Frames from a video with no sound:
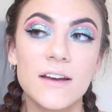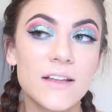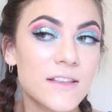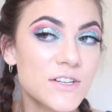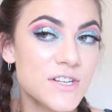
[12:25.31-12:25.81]
And I
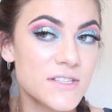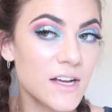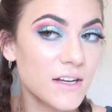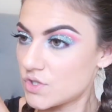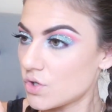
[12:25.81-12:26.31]
think she's
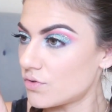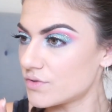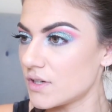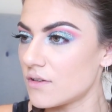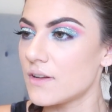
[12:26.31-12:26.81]
like torn
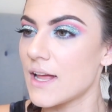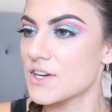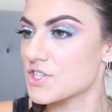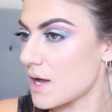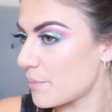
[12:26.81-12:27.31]
the little
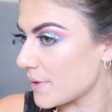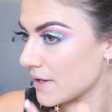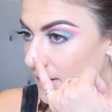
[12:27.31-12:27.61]
lash up.